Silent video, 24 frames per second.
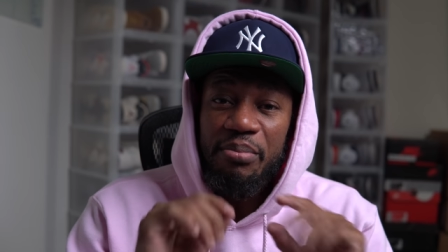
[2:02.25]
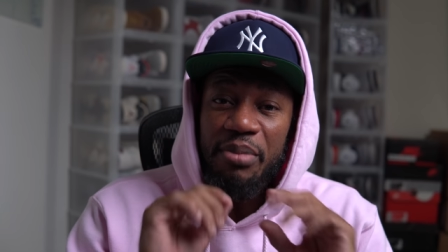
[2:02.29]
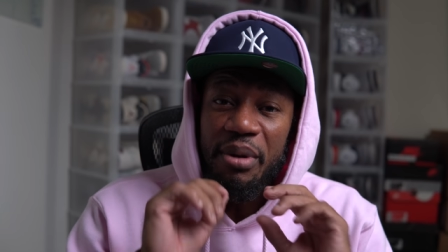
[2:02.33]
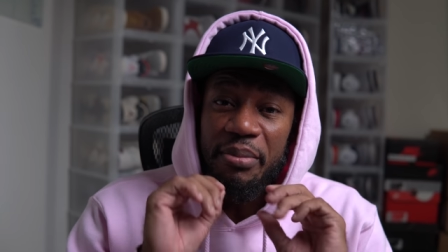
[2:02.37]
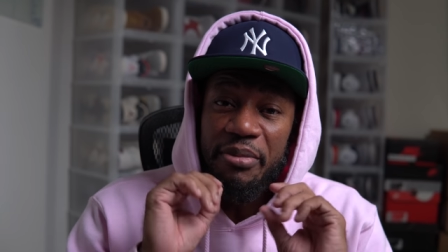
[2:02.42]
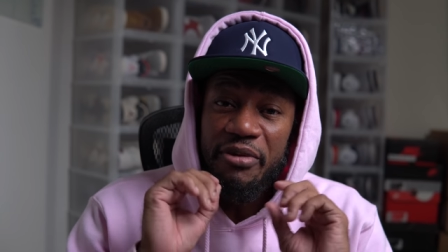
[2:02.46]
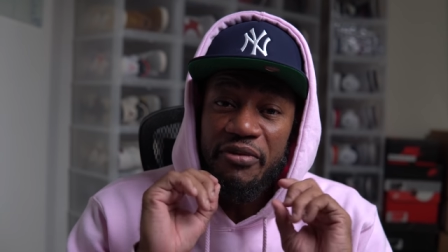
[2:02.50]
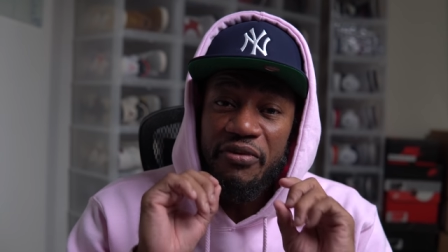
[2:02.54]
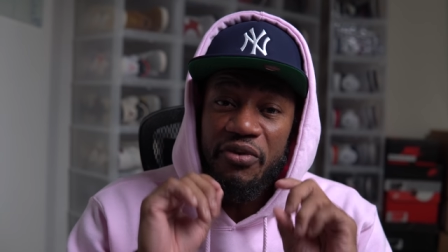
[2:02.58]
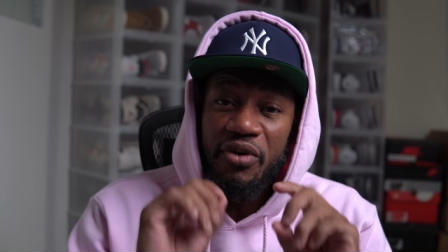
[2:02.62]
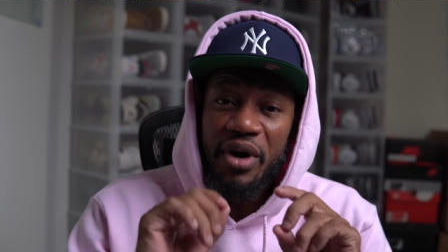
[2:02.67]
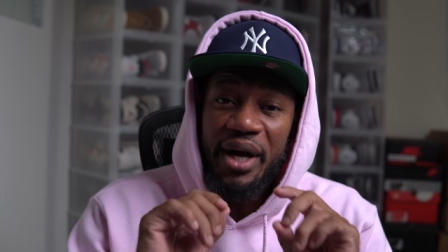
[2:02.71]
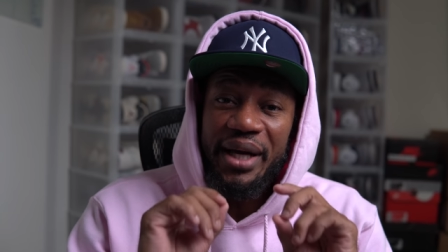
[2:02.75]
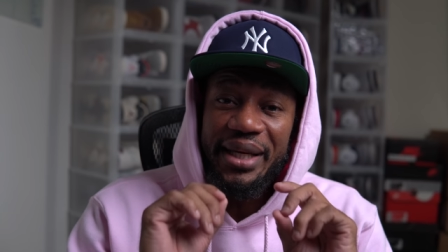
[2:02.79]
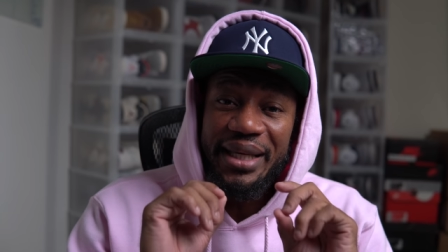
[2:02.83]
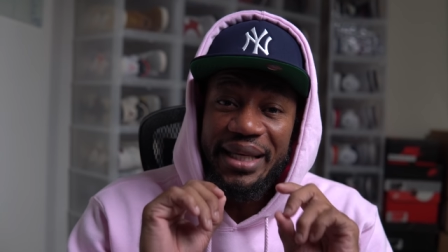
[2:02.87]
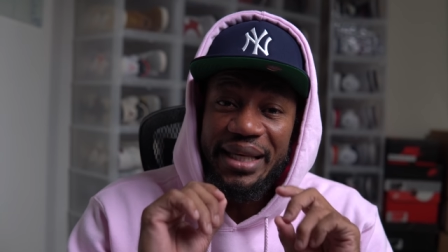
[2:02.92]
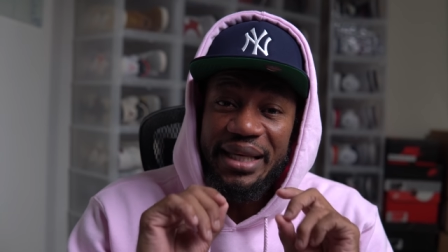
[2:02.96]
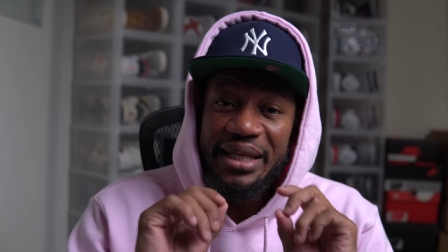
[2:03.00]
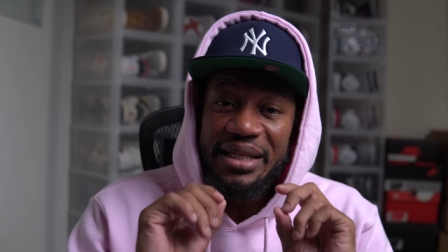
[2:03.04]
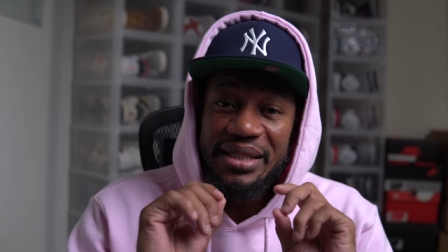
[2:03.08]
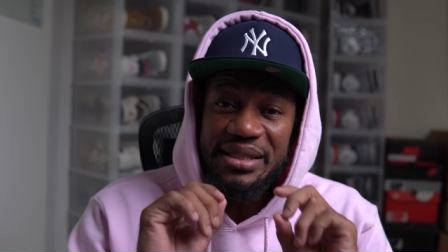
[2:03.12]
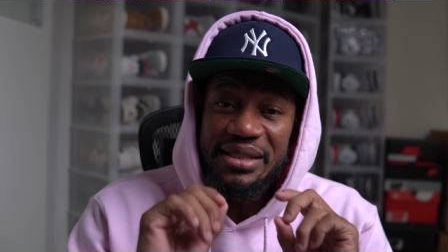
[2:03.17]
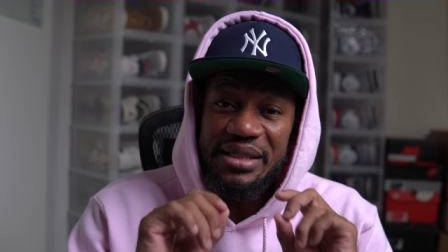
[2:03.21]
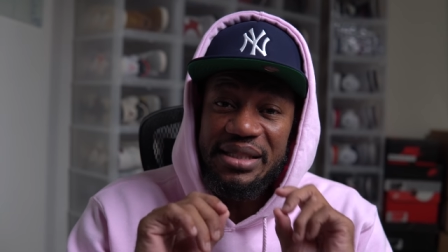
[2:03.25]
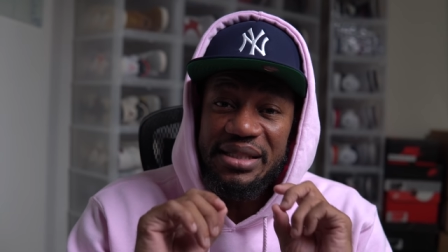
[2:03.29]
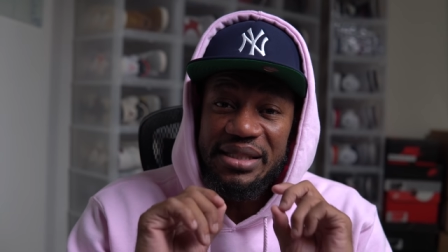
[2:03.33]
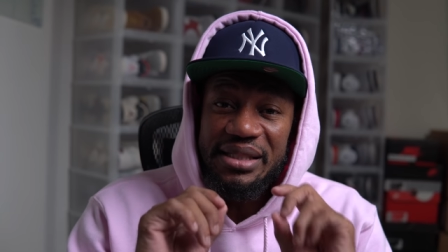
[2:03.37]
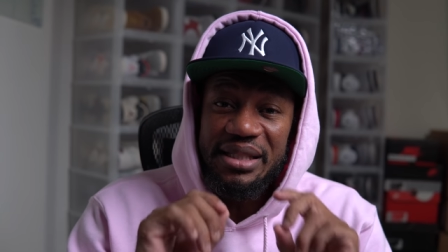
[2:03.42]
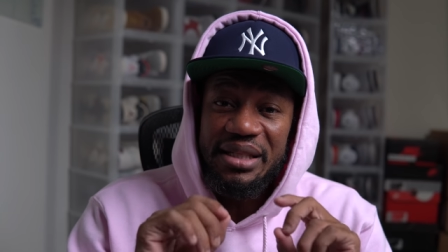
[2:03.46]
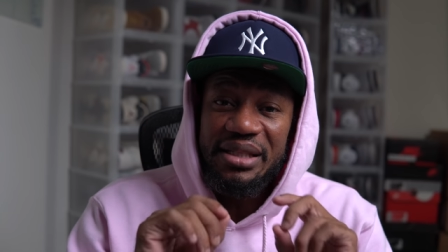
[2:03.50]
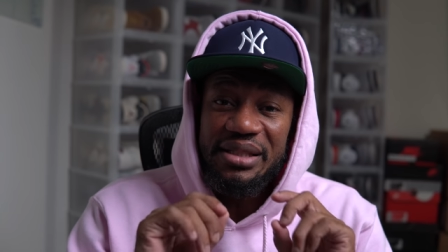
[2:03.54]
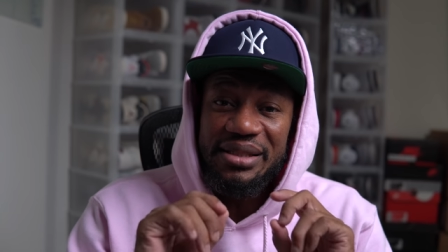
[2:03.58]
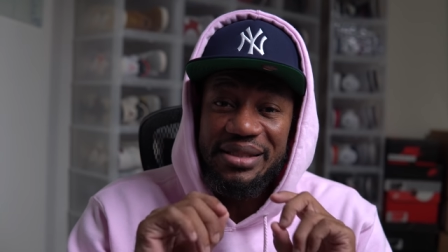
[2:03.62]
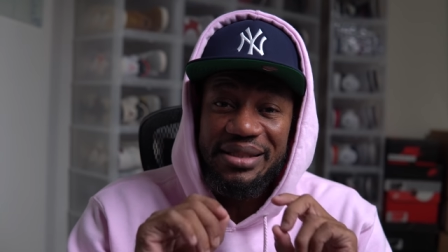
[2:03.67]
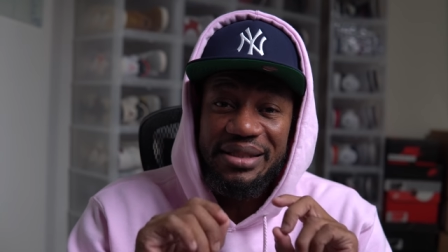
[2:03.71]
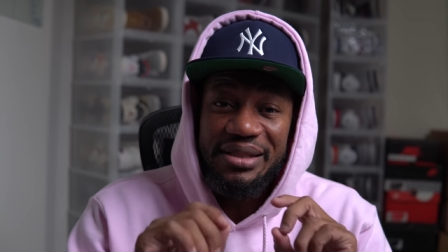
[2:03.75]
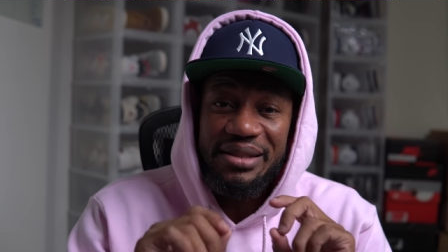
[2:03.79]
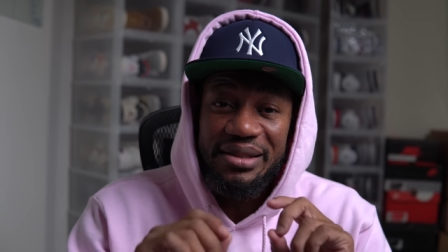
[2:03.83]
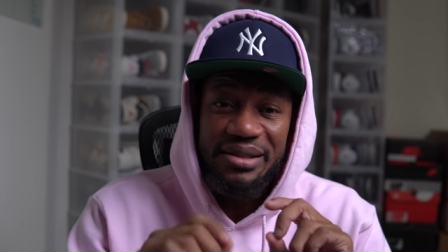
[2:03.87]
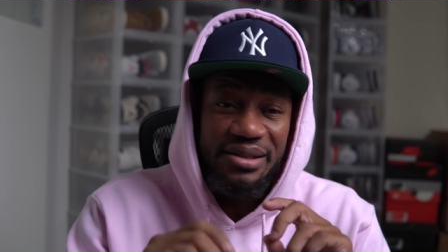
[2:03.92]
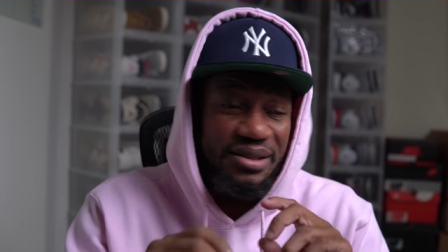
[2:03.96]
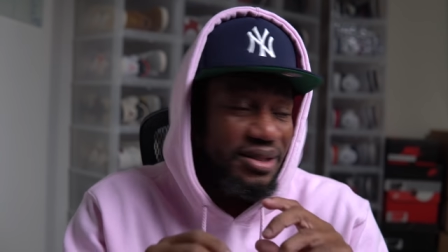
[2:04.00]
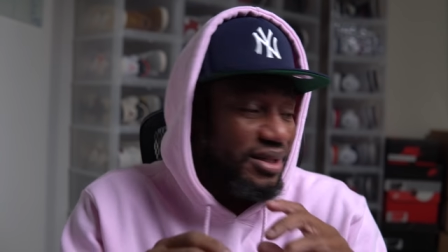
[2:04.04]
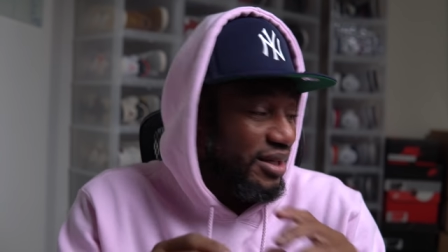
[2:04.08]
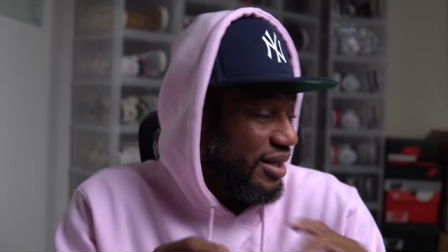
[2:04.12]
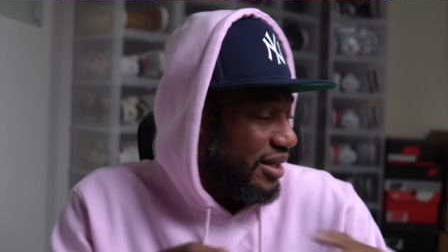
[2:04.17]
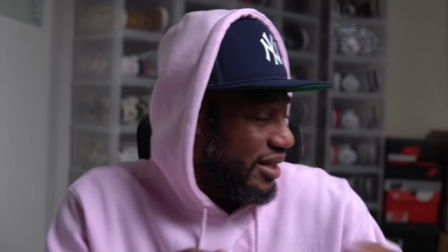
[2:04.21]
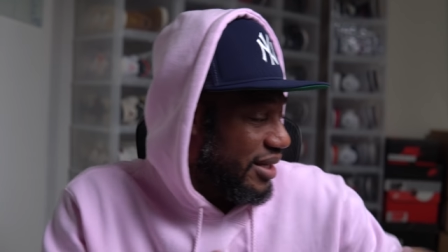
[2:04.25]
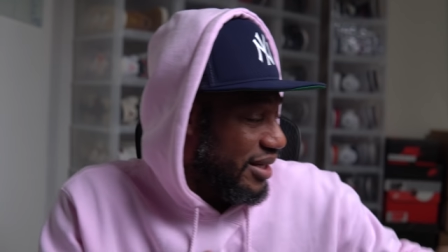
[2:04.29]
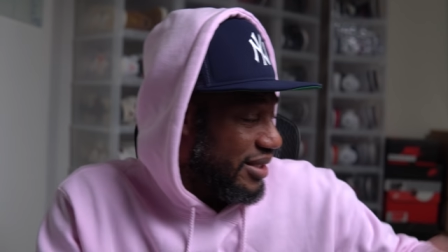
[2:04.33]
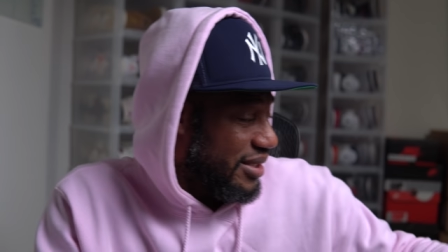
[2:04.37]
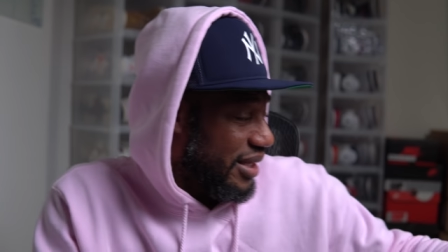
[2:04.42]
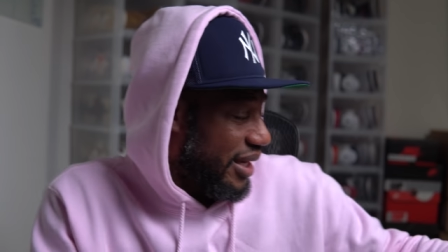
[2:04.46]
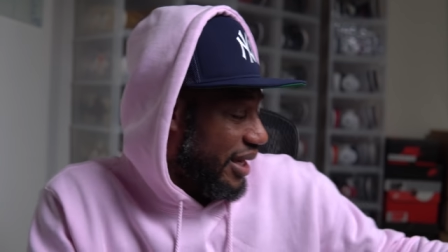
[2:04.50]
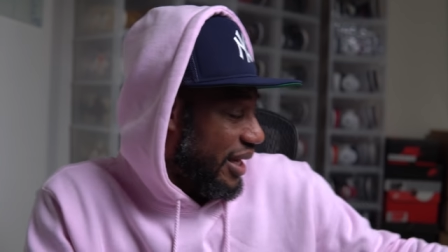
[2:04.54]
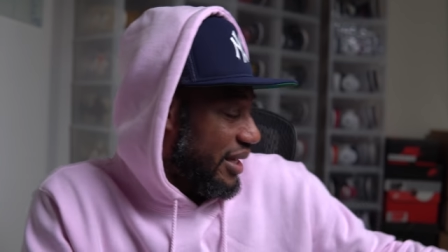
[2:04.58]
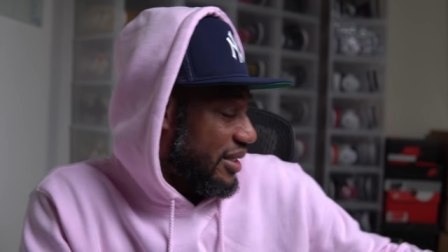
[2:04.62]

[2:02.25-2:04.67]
But before I can get into the sneaker sale, because I